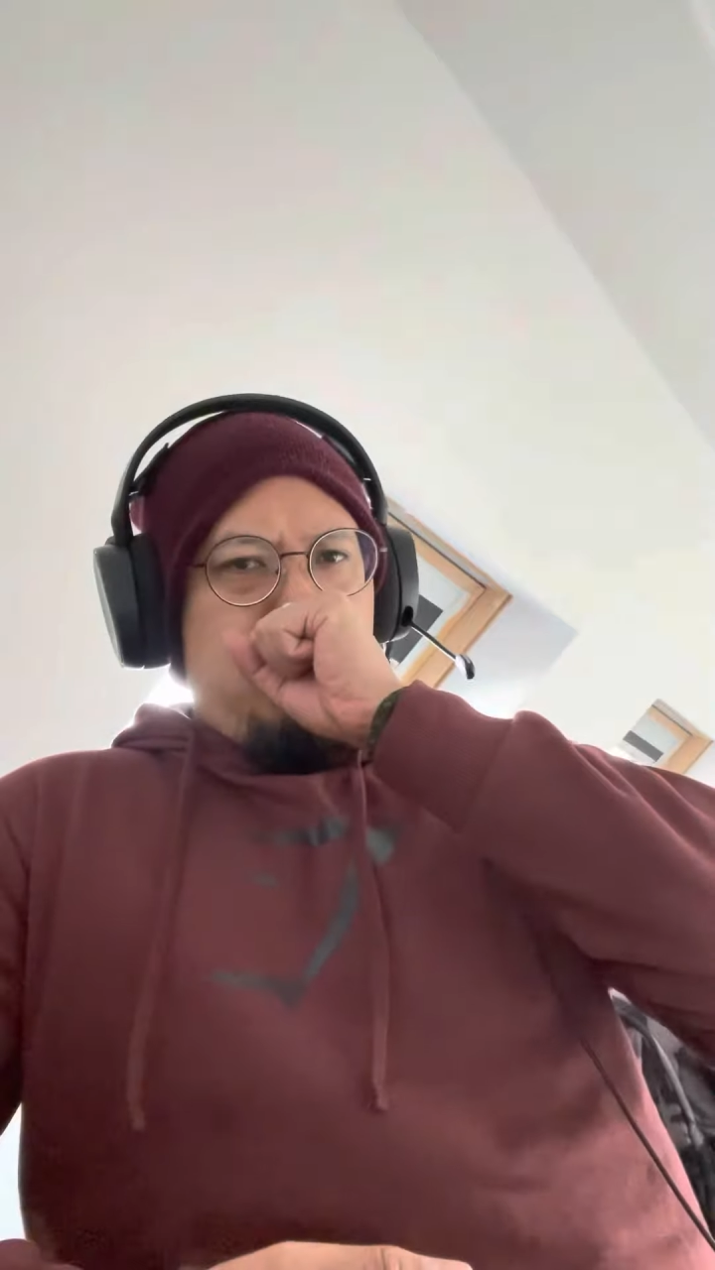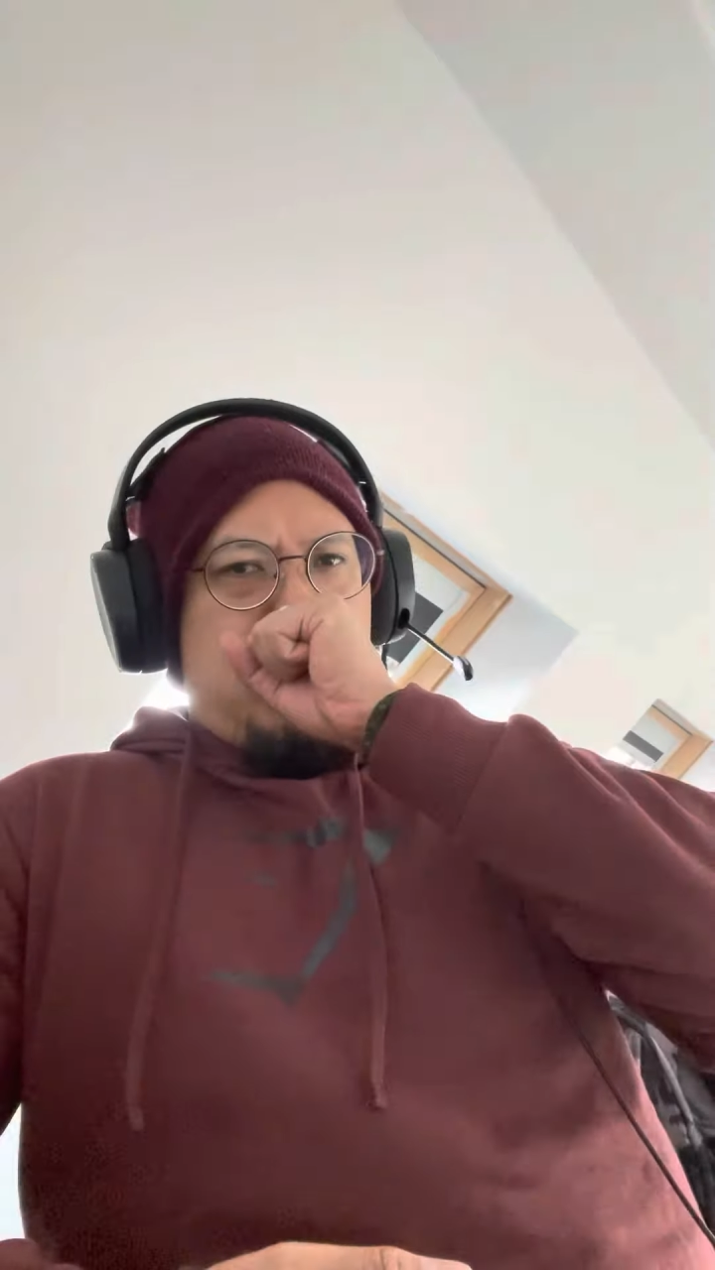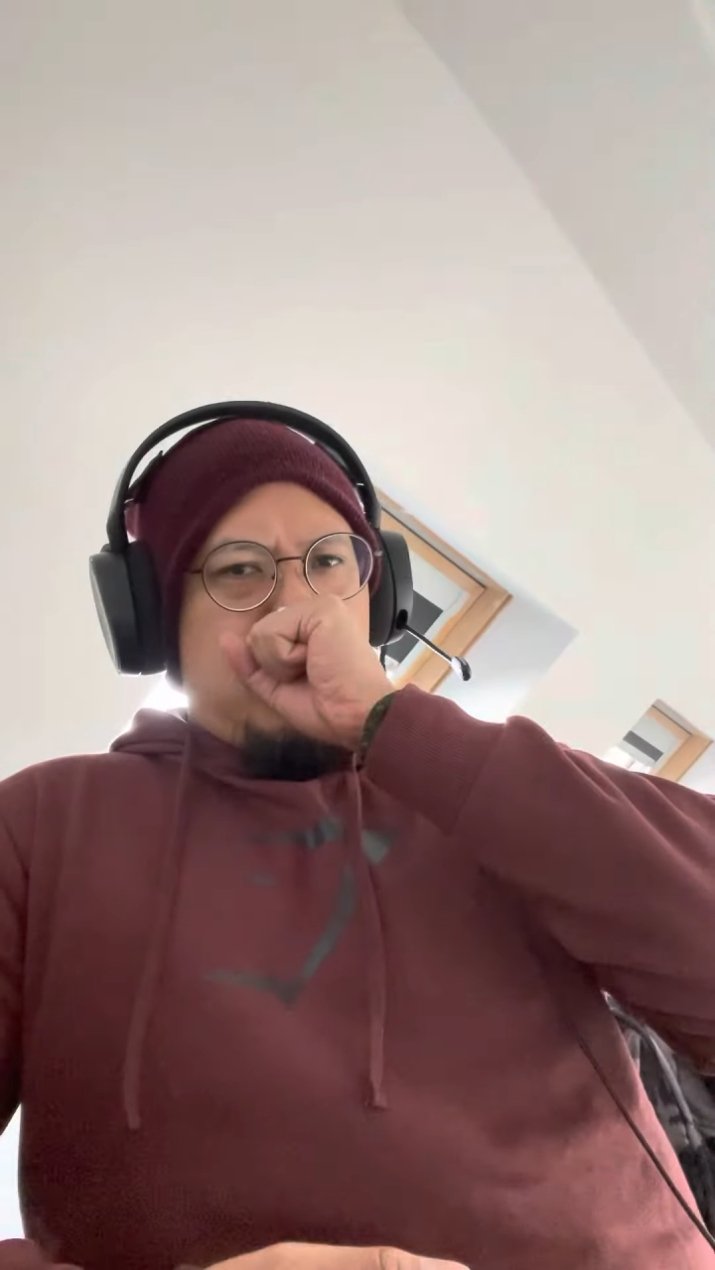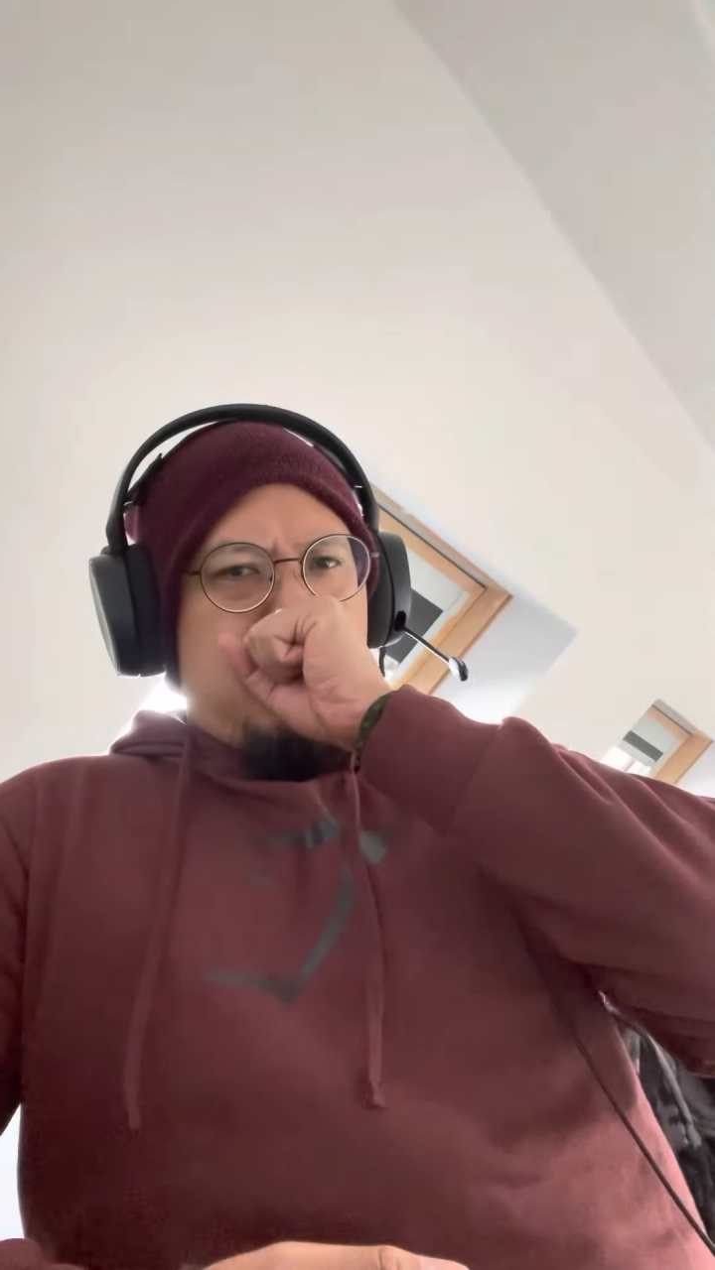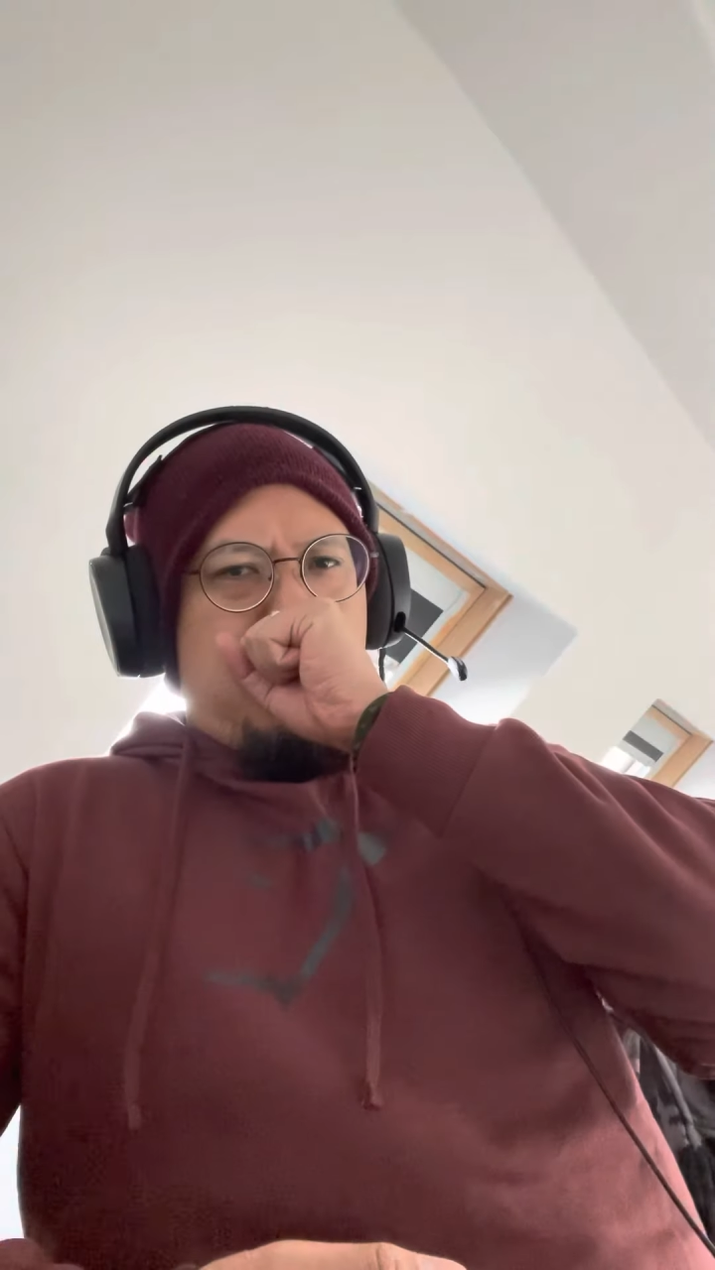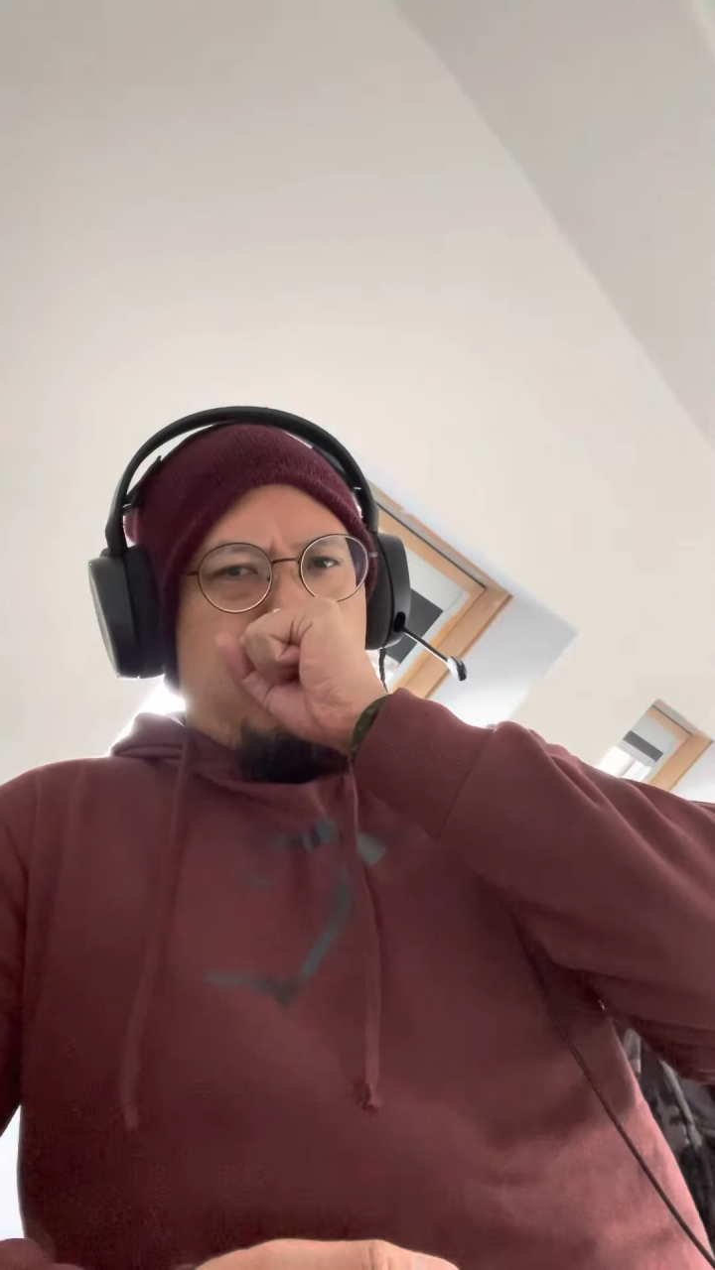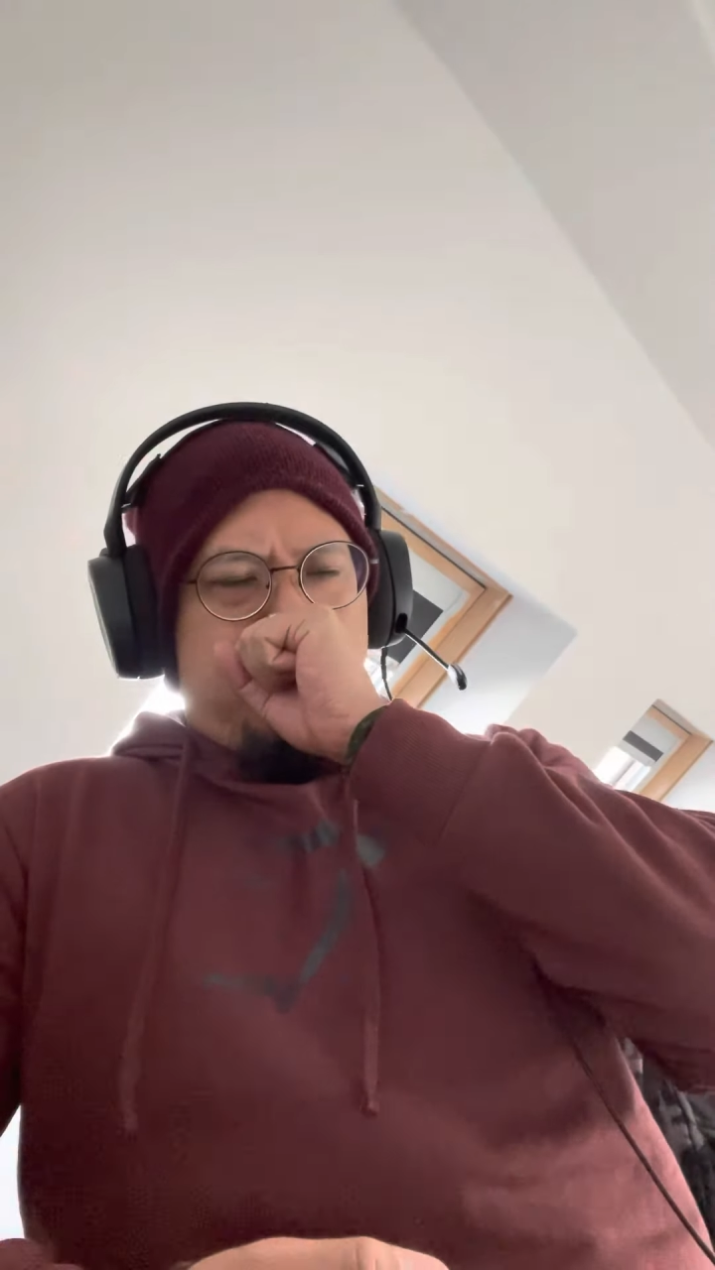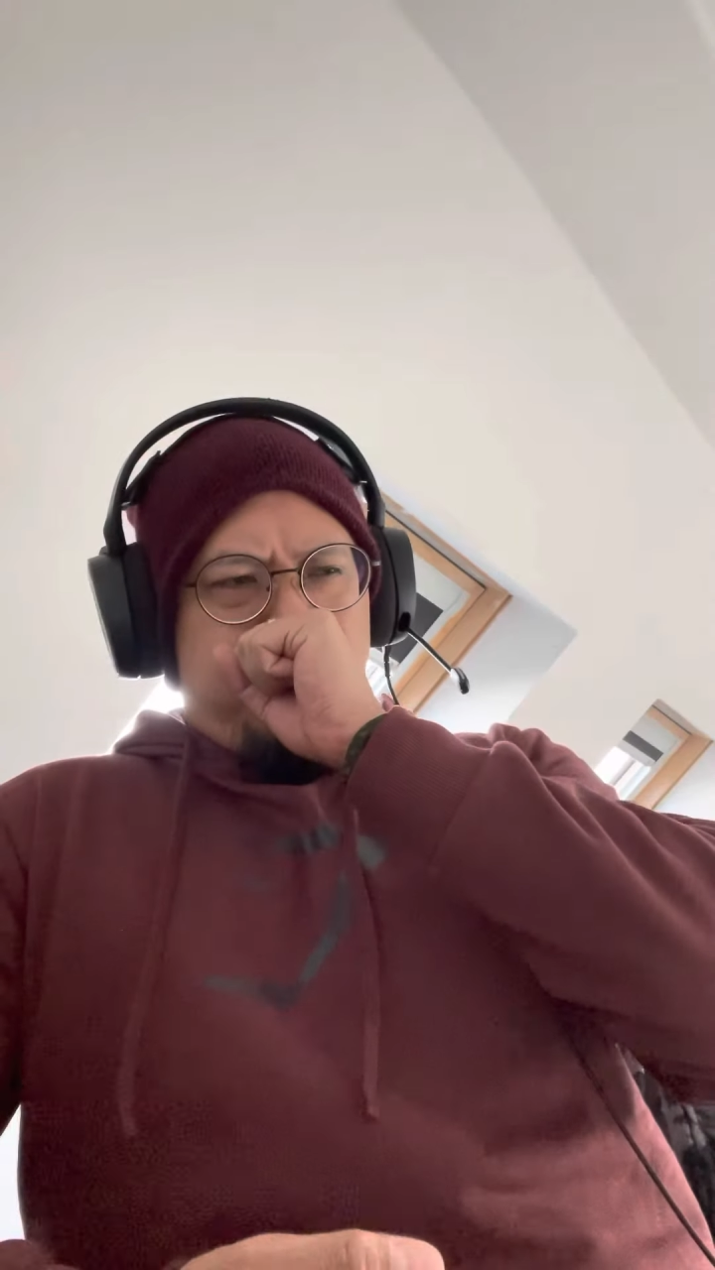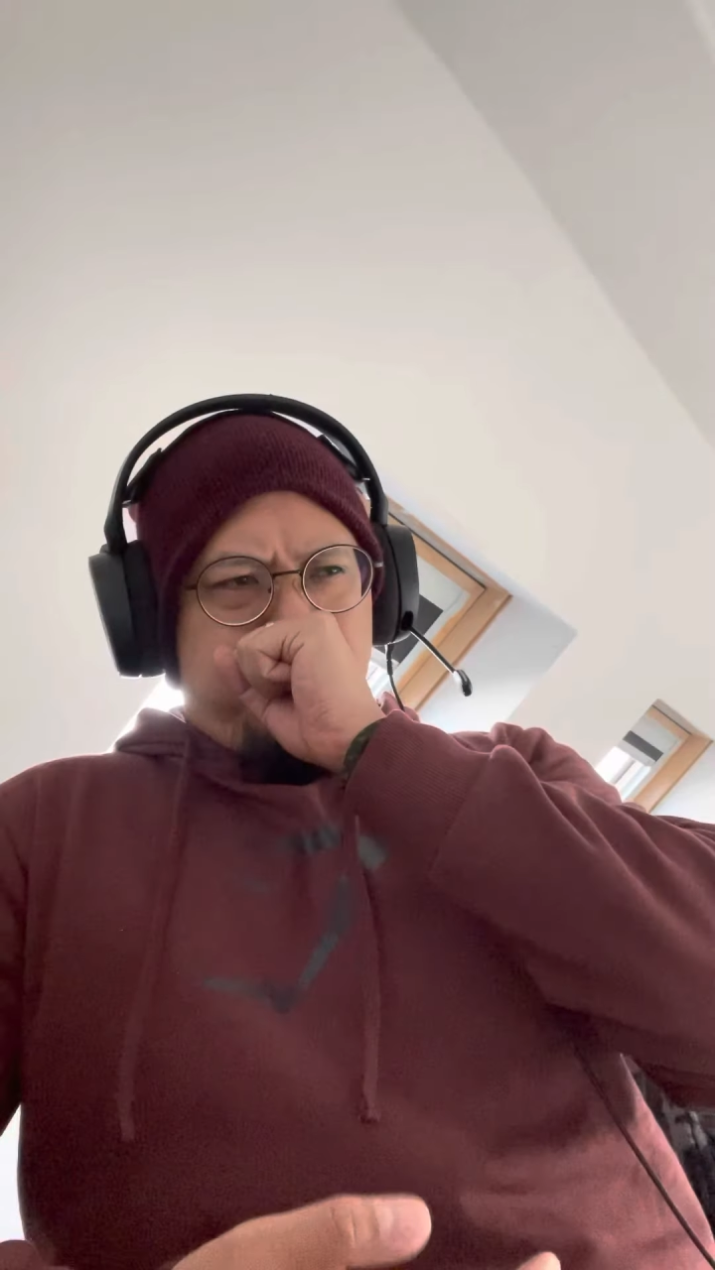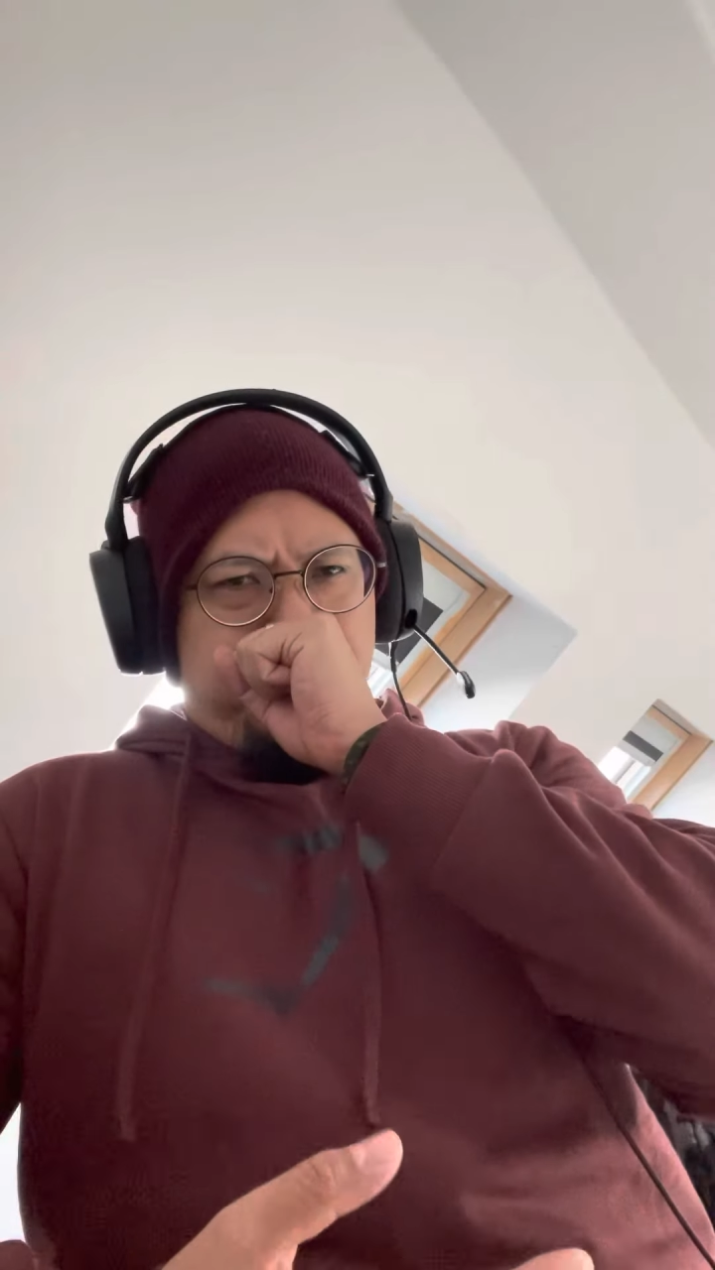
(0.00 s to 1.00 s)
Tesla Model